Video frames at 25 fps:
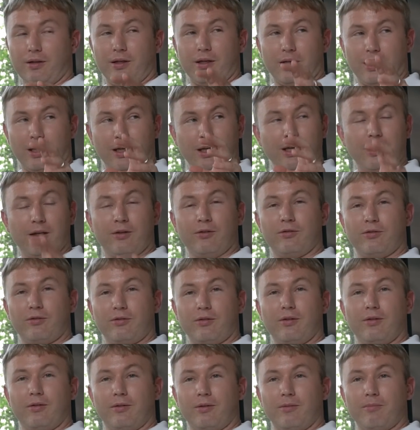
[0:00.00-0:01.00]
he
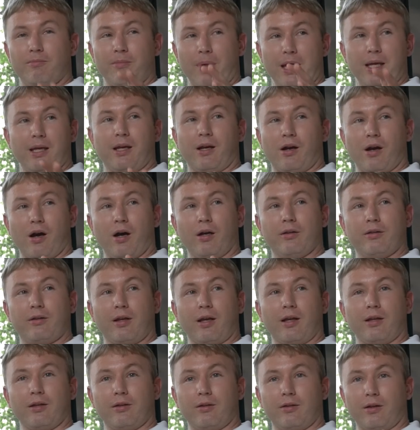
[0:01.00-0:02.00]
is making
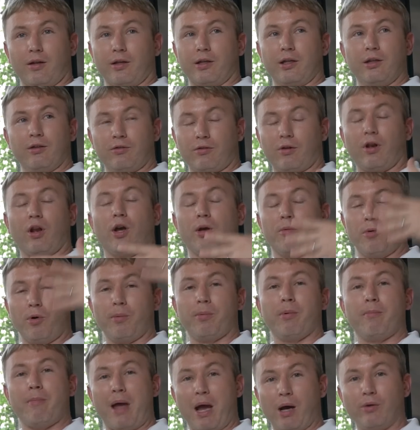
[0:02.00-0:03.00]
content like he's climbing
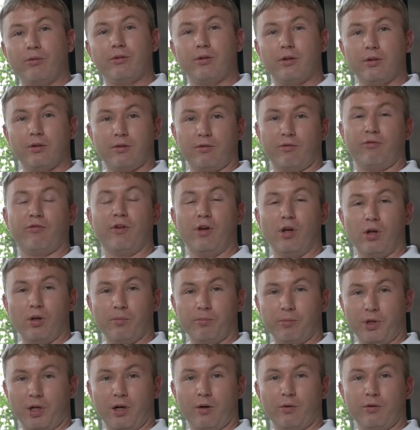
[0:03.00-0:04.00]
up a mountain to
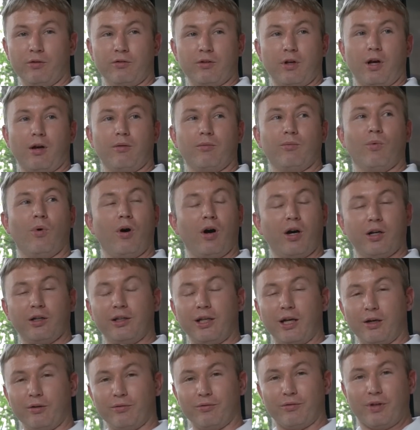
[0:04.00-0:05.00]
film you know he's not walking
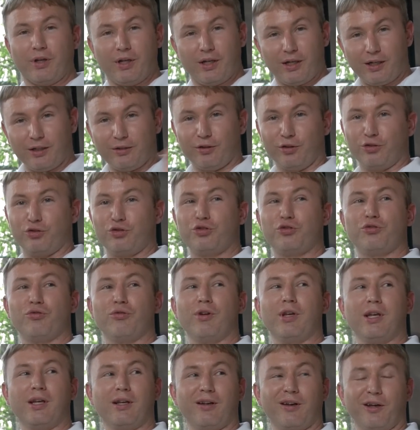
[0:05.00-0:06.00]
down the
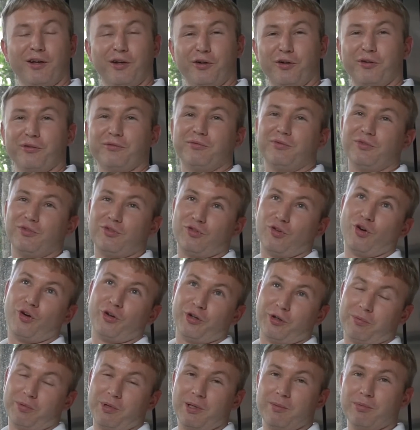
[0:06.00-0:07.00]
street like
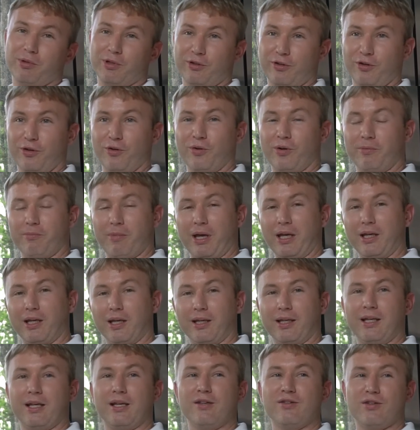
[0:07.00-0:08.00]
other people do and make
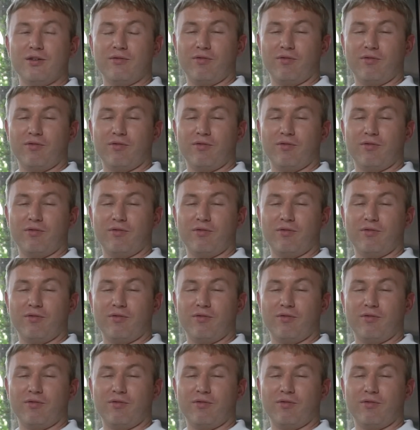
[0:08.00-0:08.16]
an easy